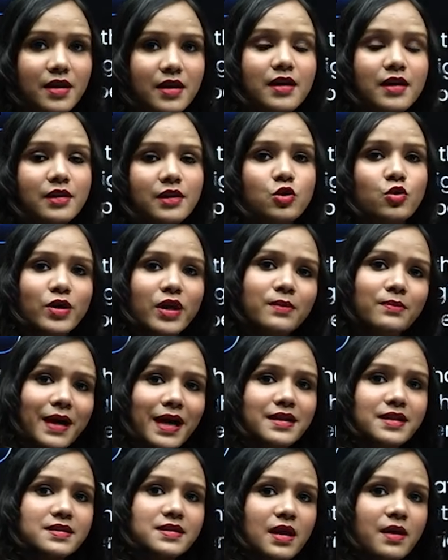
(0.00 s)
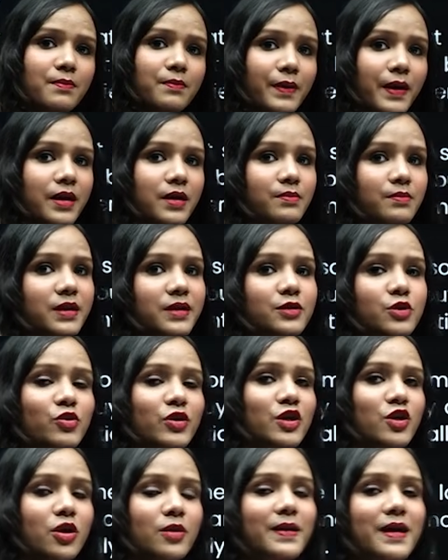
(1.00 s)
You can buy the same pen, but you
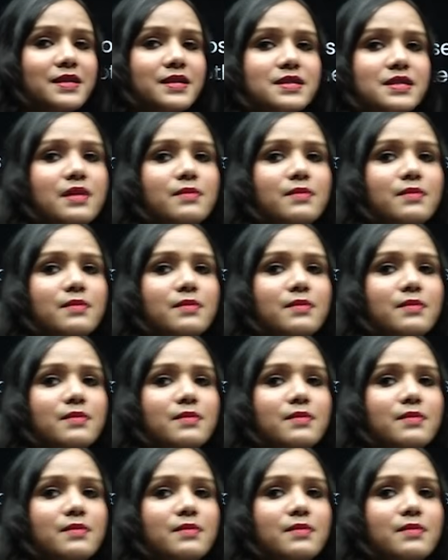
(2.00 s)
cannot buy the same